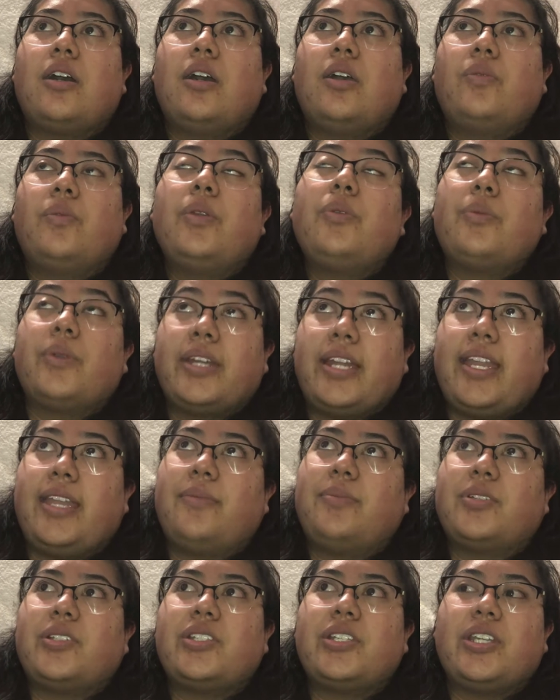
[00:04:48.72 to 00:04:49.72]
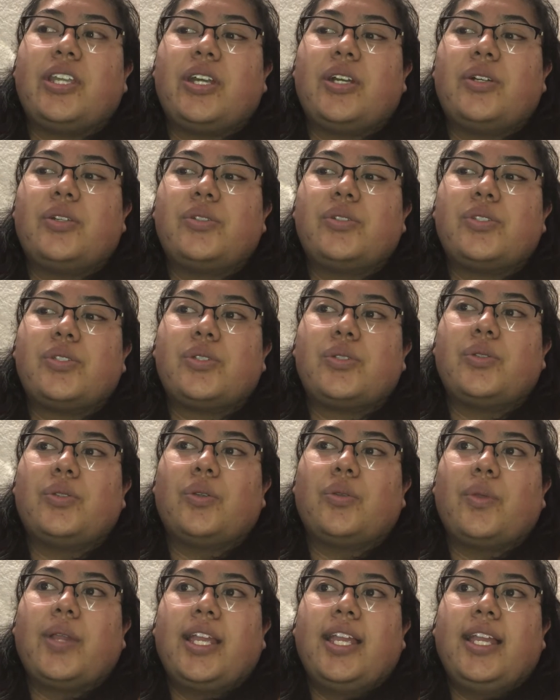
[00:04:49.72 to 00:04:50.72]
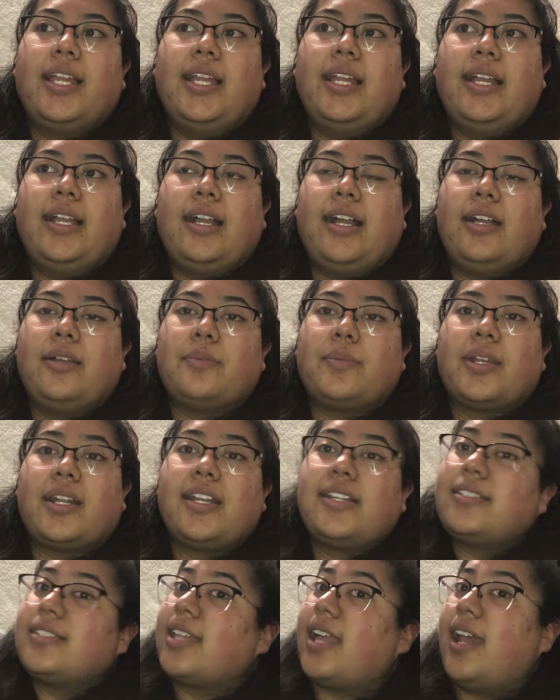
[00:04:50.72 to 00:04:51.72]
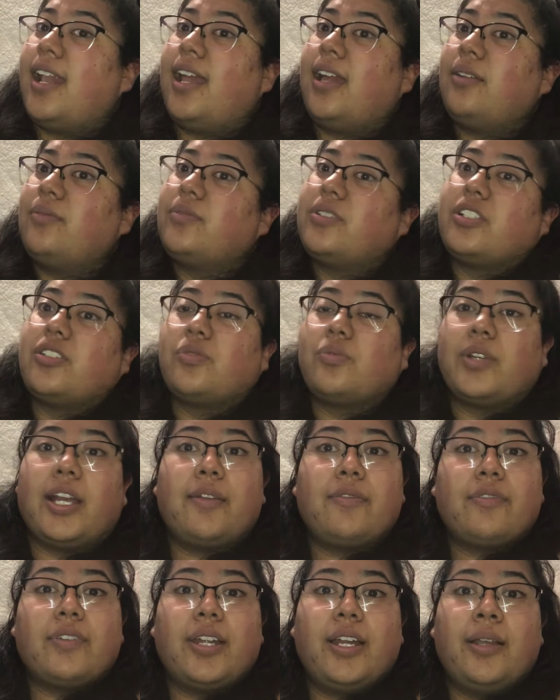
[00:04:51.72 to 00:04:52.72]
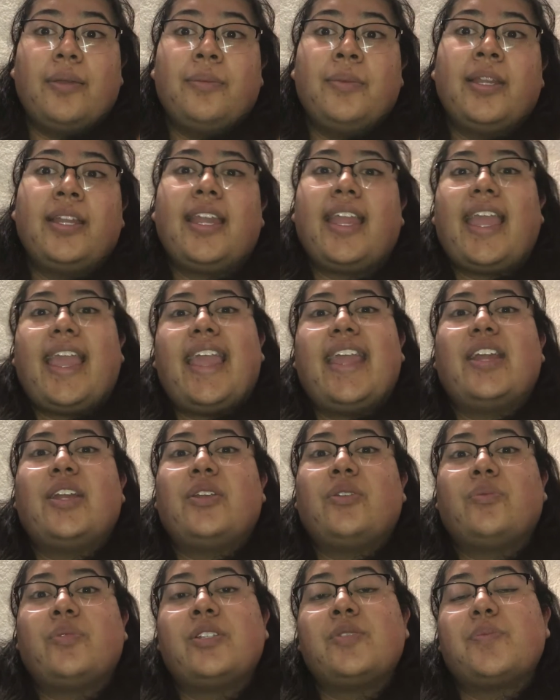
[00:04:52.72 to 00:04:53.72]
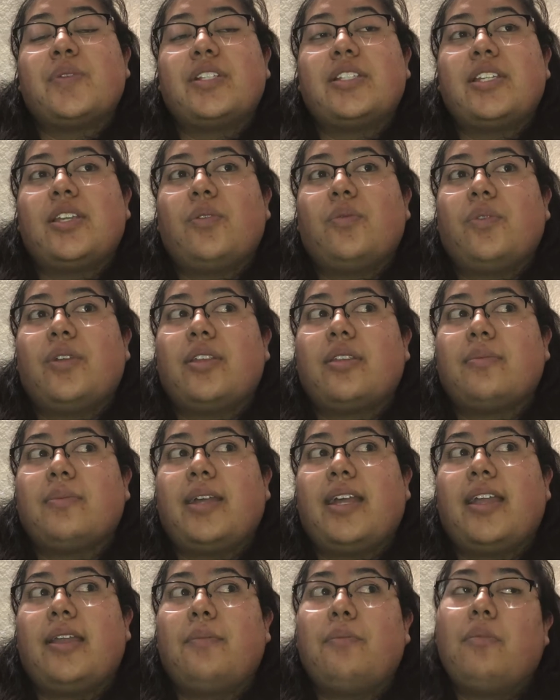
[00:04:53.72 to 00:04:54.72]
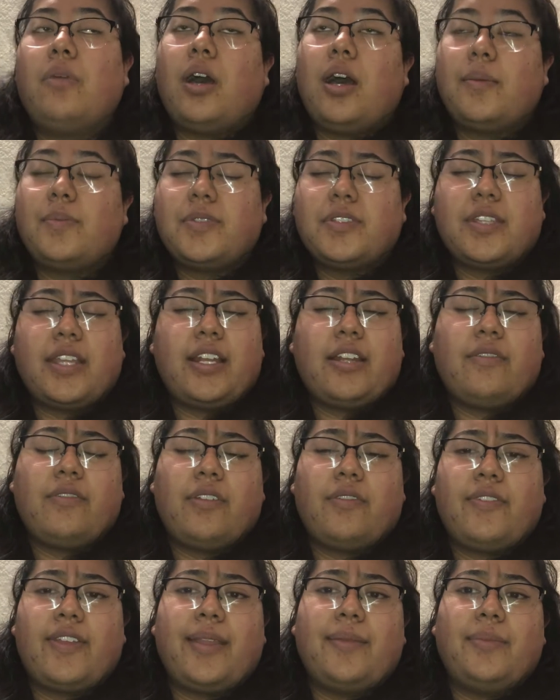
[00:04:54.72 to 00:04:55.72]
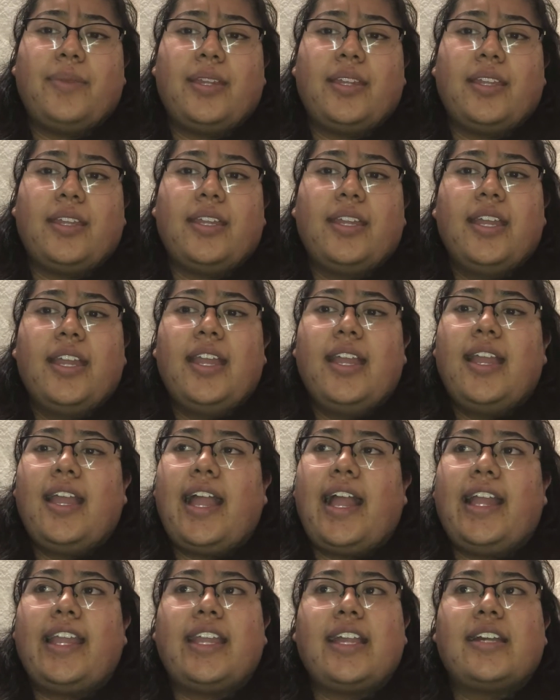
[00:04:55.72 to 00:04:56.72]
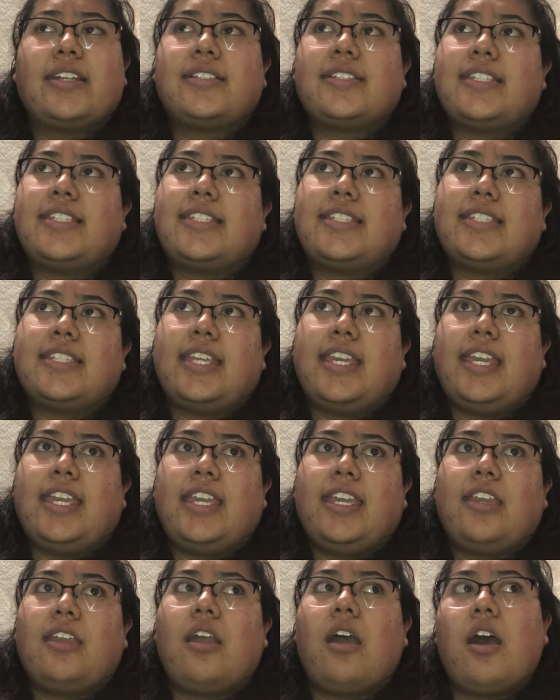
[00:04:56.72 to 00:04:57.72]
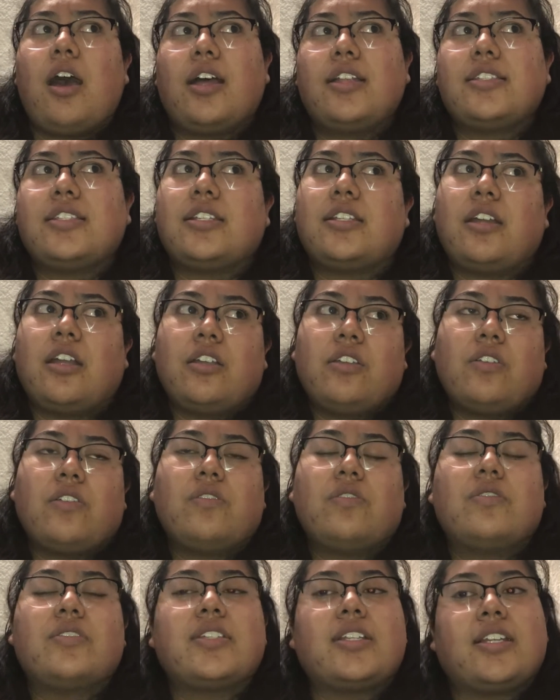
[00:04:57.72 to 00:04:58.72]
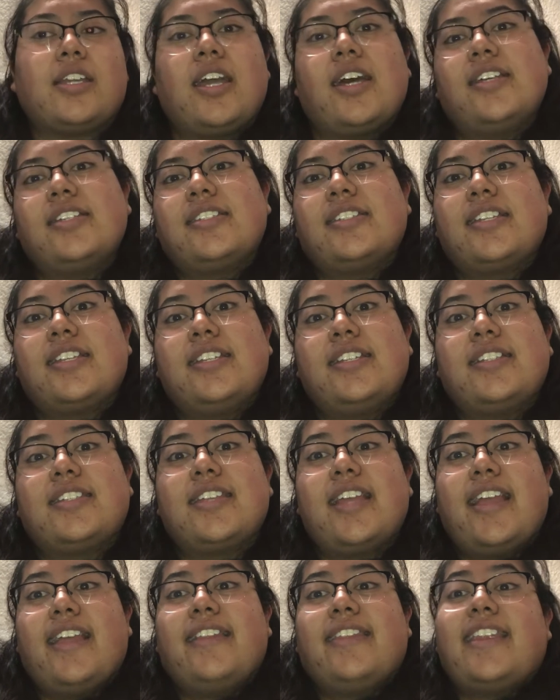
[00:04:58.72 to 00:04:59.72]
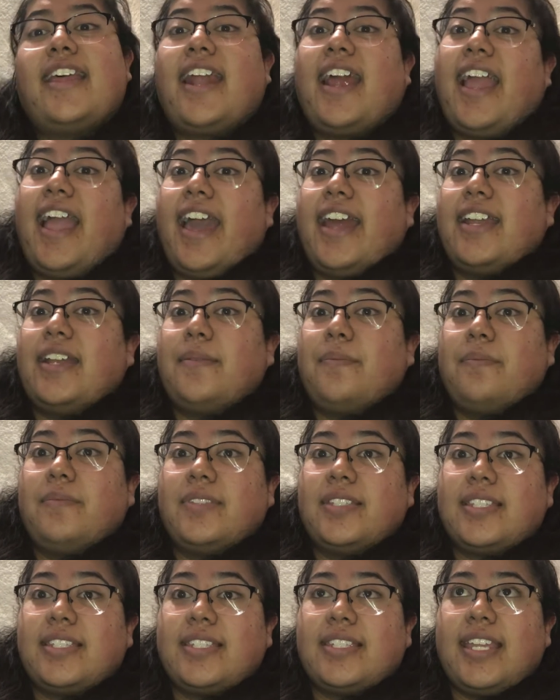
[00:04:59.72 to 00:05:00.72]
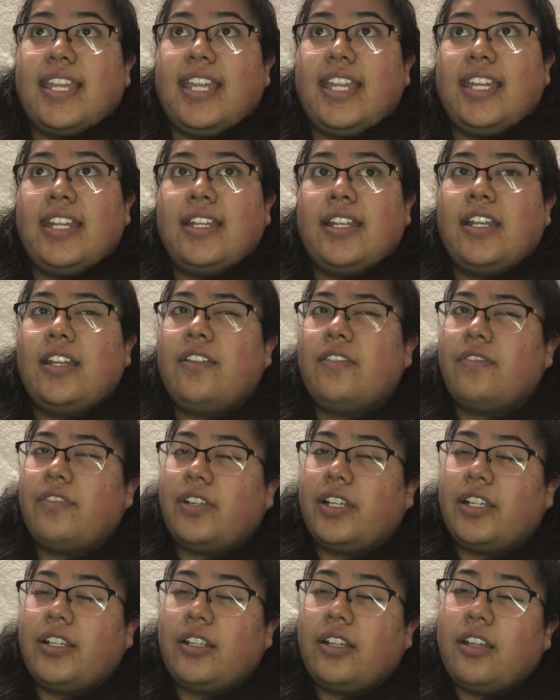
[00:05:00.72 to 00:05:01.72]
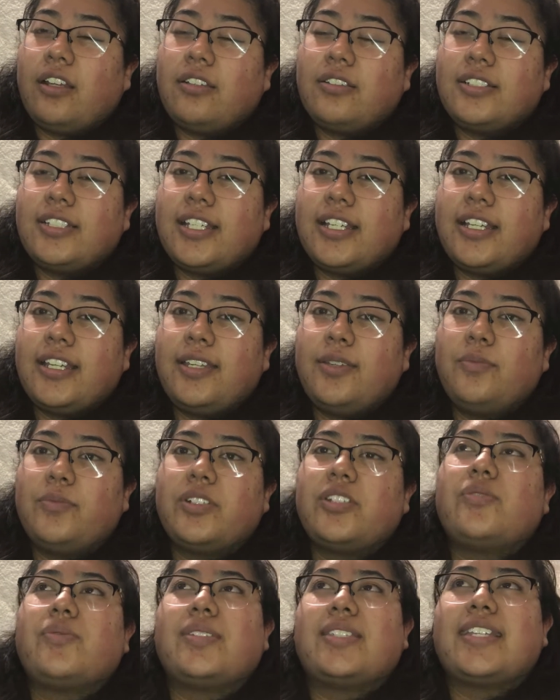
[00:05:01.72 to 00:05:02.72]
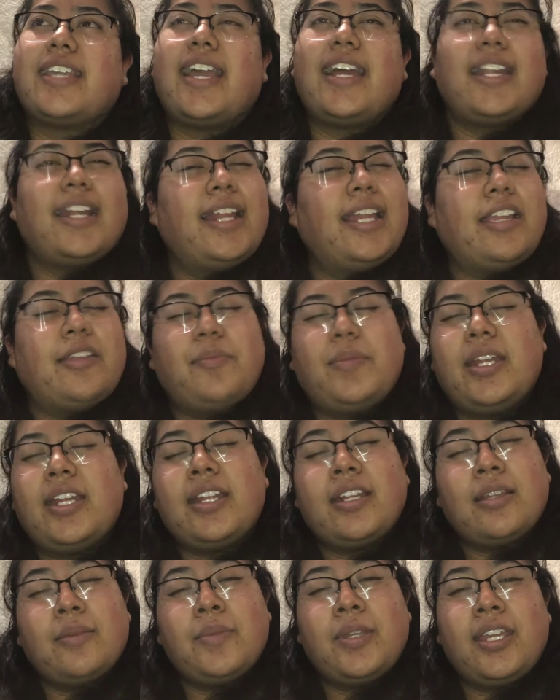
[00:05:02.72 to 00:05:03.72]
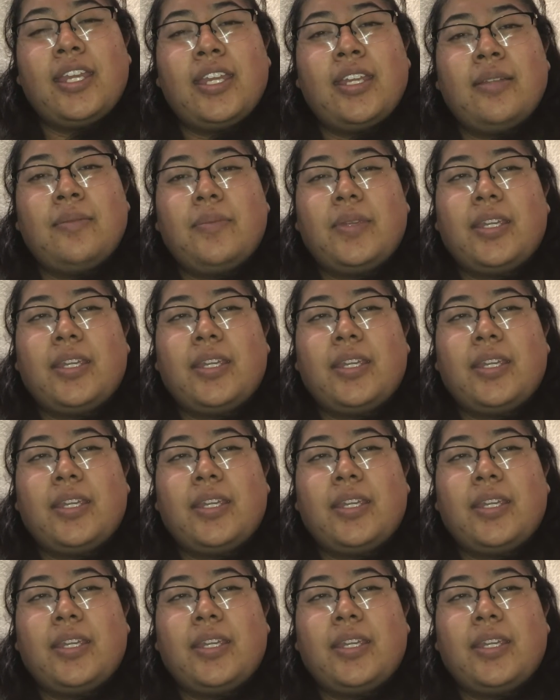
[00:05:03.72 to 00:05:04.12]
we were able to go to Tlaxcala, which is where I'm from, and we spent it with my mom's side of the family. I got to see aunts and uncles and cousins that I hadn't seen in a very long time, which was kind of like meeting them again